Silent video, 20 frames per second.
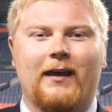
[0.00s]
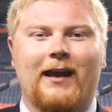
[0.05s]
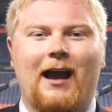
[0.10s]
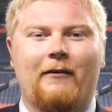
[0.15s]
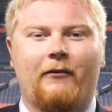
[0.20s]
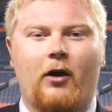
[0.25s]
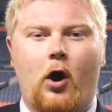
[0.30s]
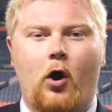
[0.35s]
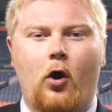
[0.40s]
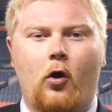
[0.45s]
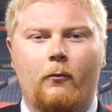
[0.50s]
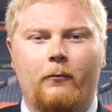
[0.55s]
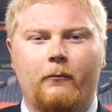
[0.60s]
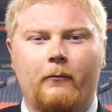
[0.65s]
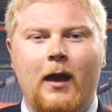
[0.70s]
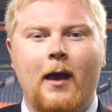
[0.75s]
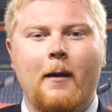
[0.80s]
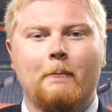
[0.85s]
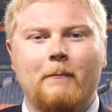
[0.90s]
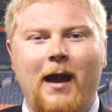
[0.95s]
They have a
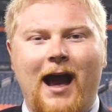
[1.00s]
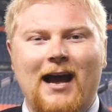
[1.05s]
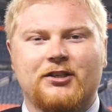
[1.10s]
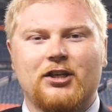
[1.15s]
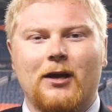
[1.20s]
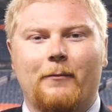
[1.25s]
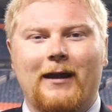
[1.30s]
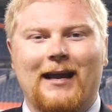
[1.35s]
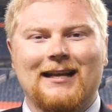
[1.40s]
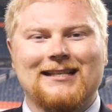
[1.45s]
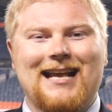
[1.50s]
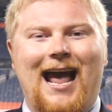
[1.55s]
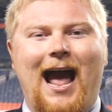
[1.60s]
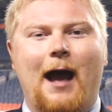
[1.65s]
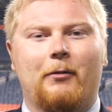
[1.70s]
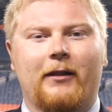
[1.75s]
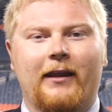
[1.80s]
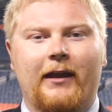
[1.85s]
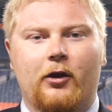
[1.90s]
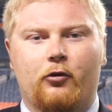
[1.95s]
home matchup against
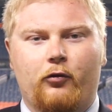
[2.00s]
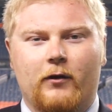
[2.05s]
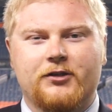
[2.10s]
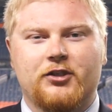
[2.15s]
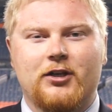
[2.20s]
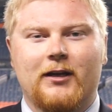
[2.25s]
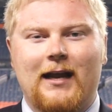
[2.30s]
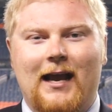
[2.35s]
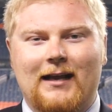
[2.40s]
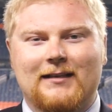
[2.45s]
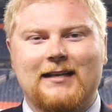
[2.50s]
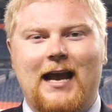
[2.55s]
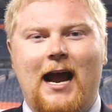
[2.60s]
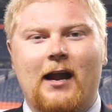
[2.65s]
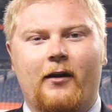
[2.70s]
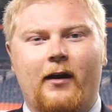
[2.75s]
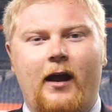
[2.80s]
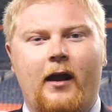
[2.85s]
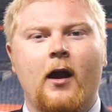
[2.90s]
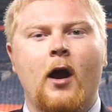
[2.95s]
Abilene Christian next
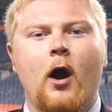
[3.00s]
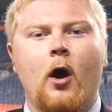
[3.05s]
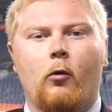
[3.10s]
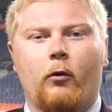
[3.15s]
Saturday,